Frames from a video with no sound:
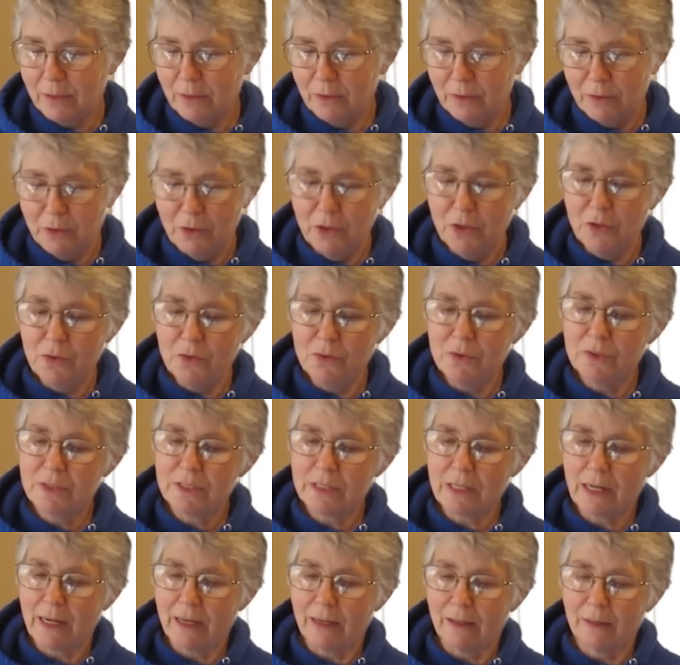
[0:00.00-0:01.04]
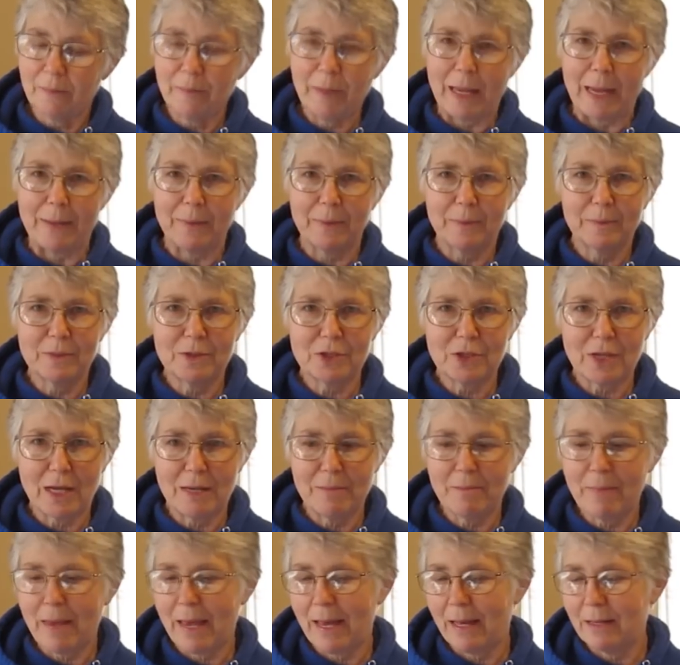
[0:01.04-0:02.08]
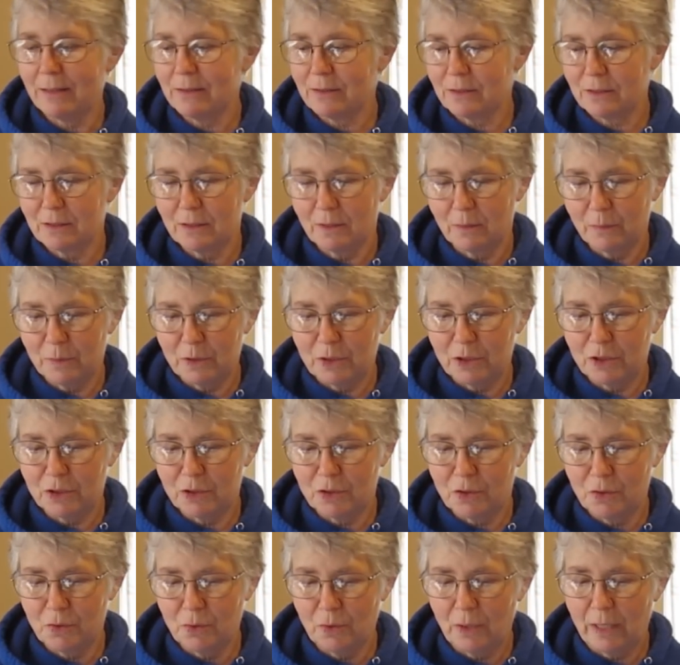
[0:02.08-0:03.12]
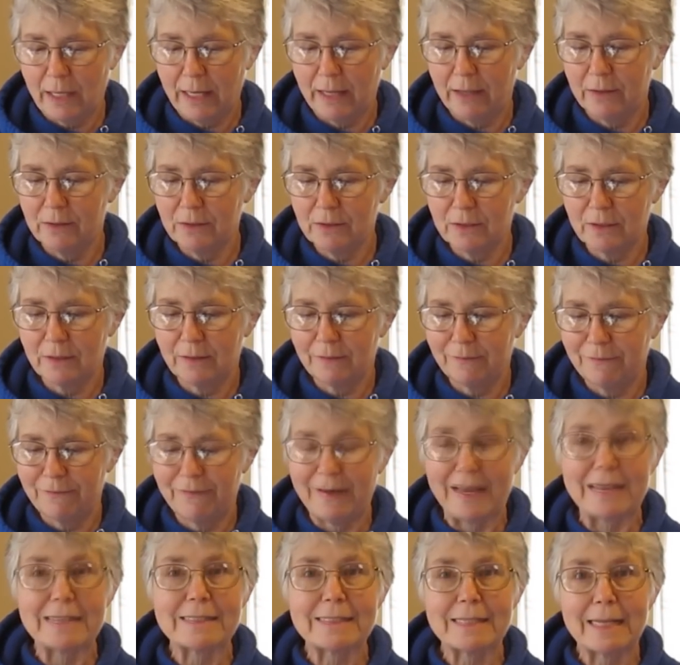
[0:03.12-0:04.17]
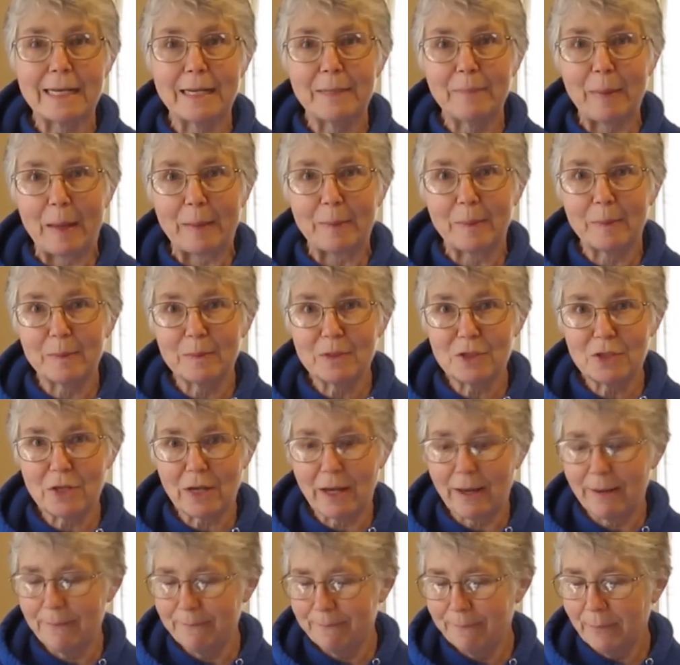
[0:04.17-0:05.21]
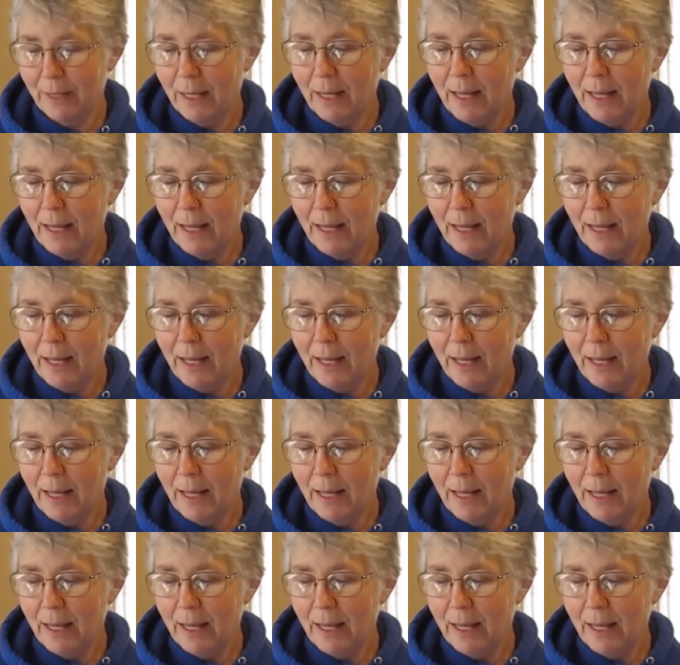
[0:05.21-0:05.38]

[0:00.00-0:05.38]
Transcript: new style paper mache masks with just 2 layers of fast setting paper mache.